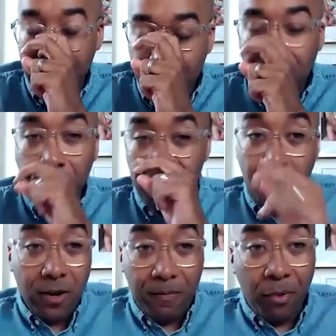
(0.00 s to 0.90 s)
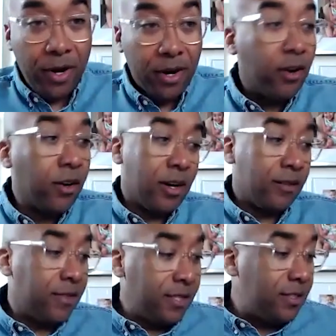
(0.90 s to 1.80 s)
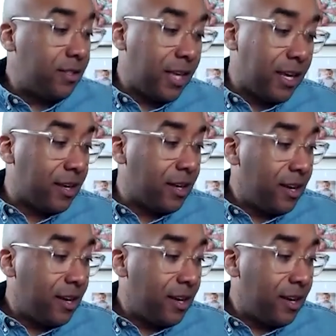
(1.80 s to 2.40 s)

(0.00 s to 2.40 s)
So to your point earlier, this is like,